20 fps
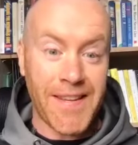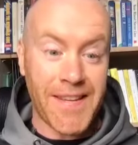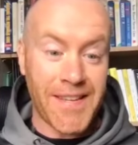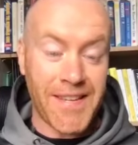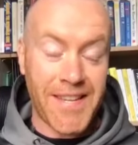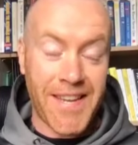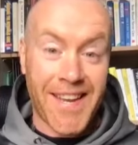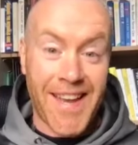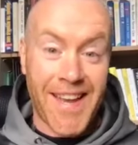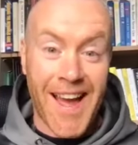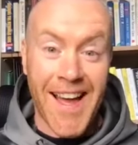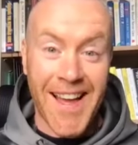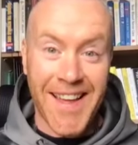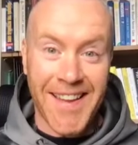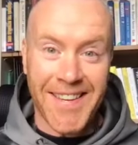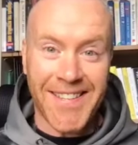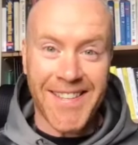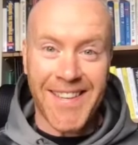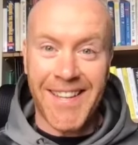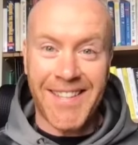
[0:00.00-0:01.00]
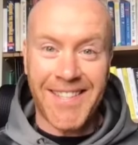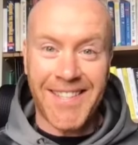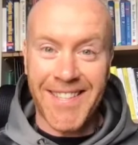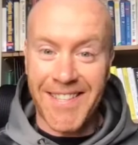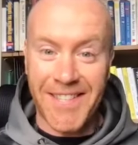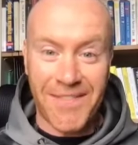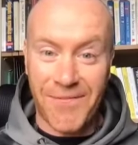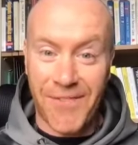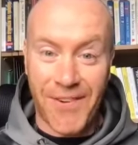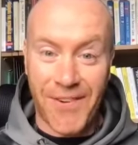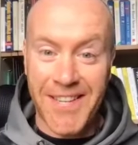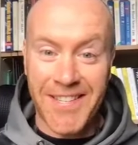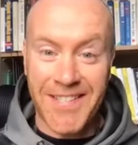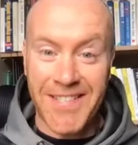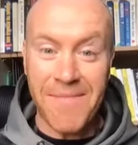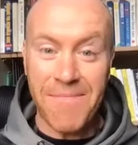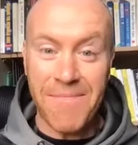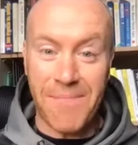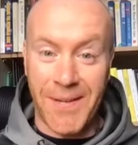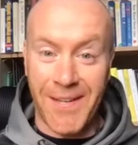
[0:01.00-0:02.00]
You can't. It's very
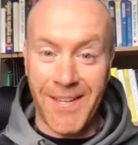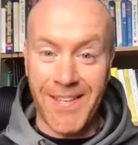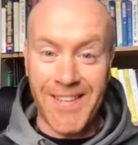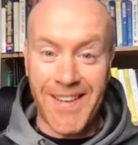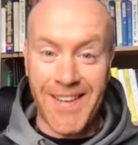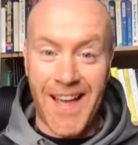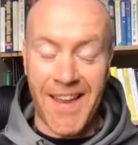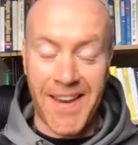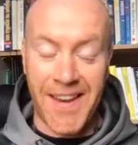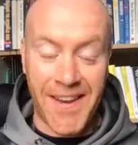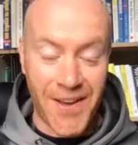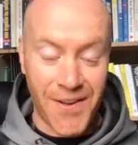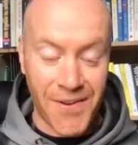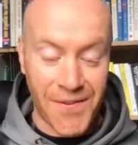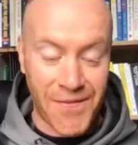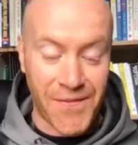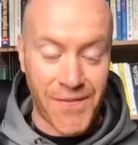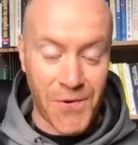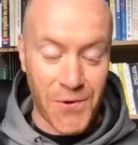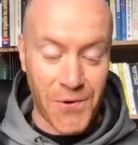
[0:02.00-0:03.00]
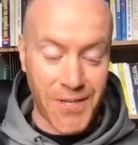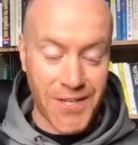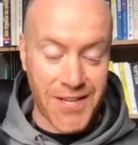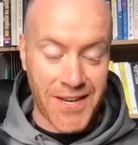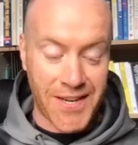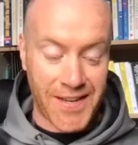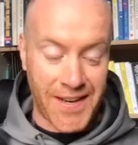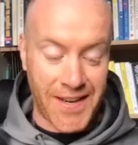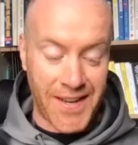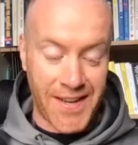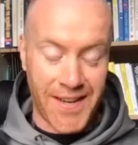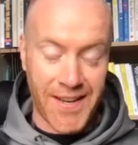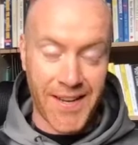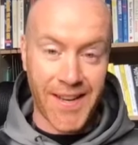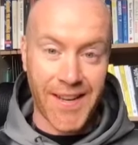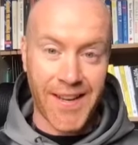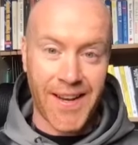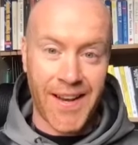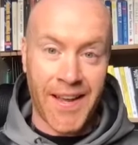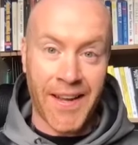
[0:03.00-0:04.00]
simple. And unfortunately,
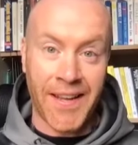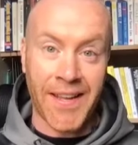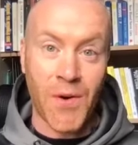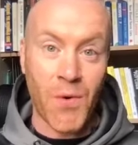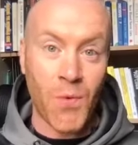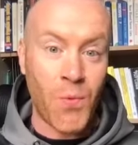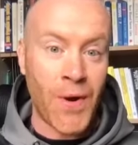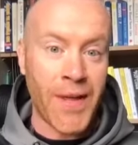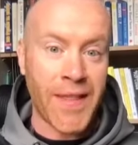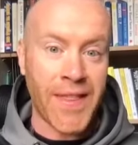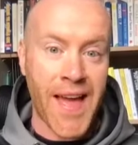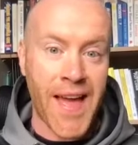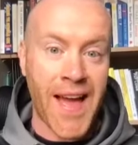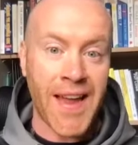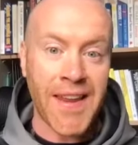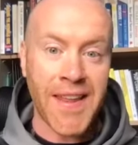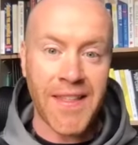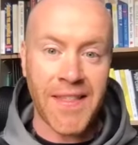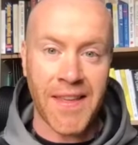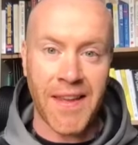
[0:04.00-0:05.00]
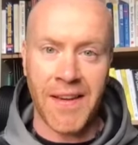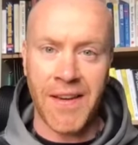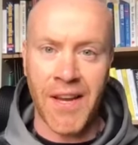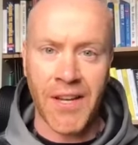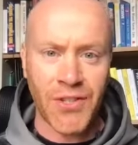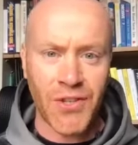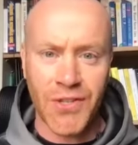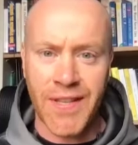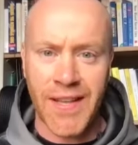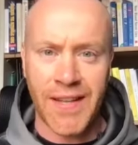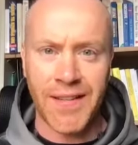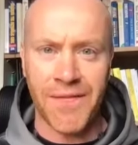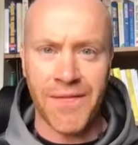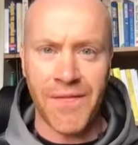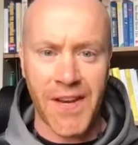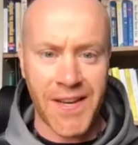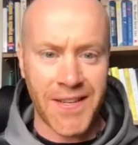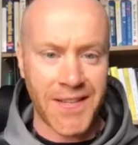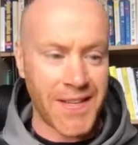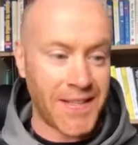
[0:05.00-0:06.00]
like with anything, not just health and
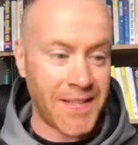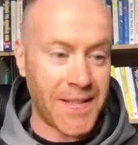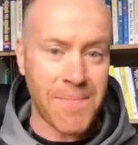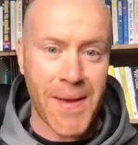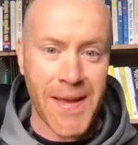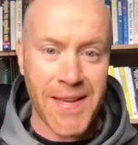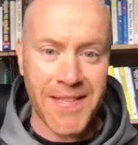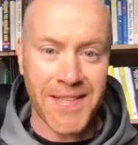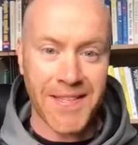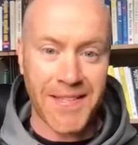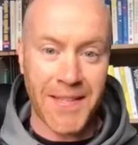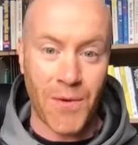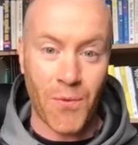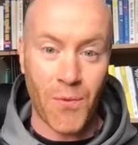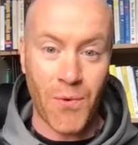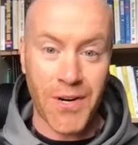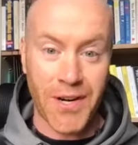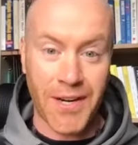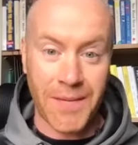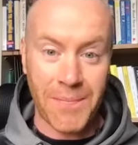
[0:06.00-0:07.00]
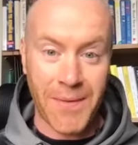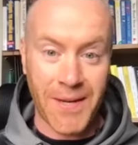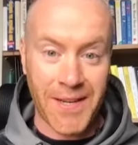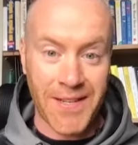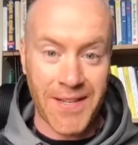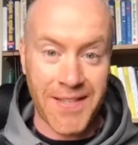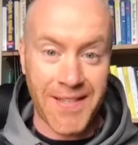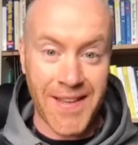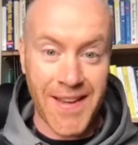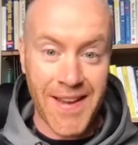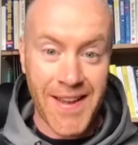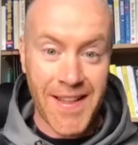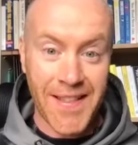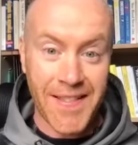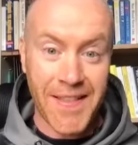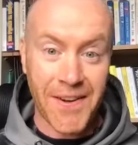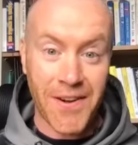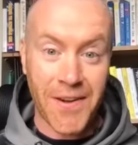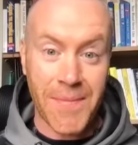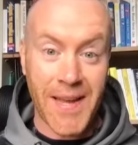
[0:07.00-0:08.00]
fitness, it's the basics that work, because
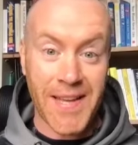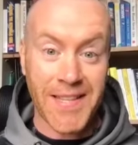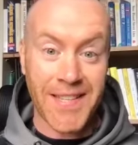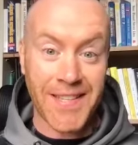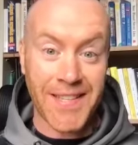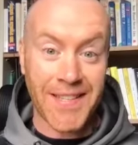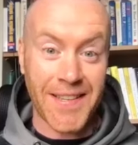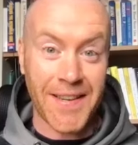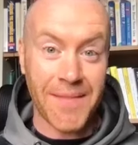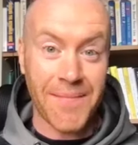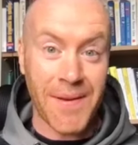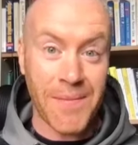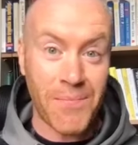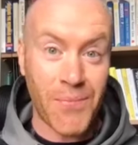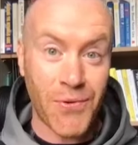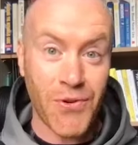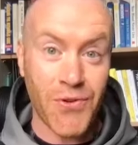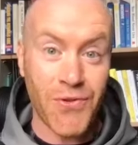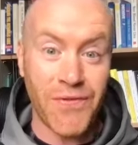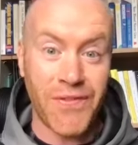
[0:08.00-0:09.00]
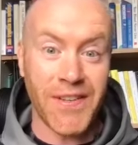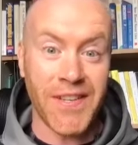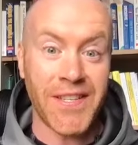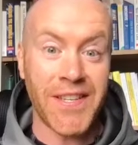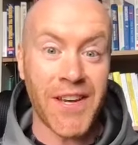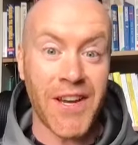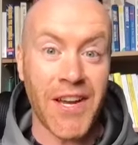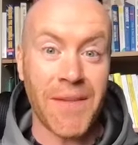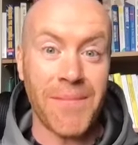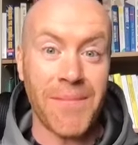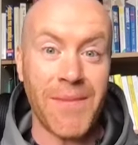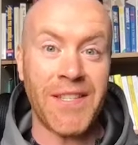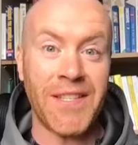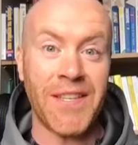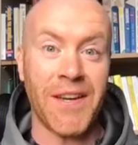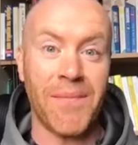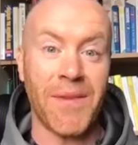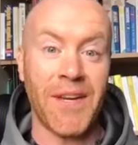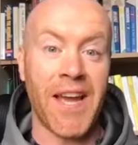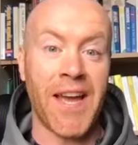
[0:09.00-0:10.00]
they're the basics and they've been proven time and
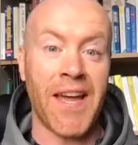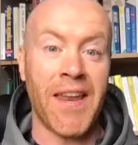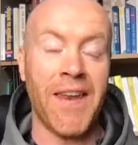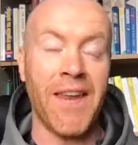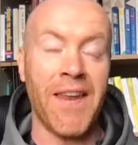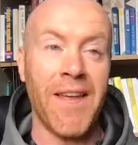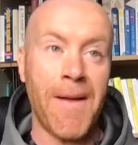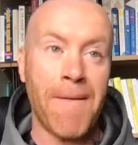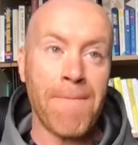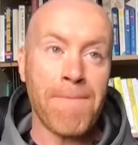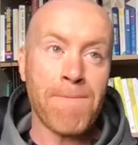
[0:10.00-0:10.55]
time again.